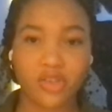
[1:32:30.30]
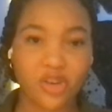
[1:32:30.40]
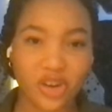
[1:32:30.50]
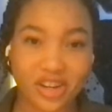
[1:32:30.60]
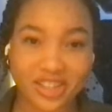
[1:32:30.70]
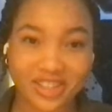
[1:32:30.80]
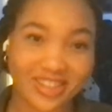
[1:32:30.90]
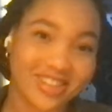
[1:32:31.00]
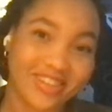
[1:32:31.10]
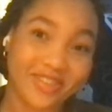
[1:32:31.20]
Of
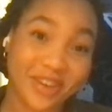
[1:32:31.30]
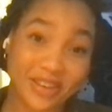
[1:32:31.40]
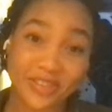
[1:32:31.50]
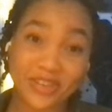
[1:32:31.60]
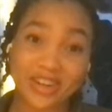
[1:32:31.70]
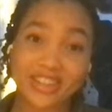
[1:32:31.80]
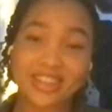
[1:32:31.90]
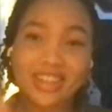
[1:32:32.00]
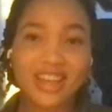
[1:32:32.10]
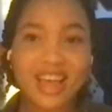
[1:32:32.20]
course, of course.
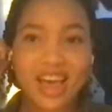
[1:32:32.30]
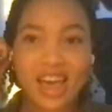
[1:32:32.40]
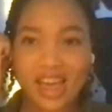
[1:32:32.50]
Legend.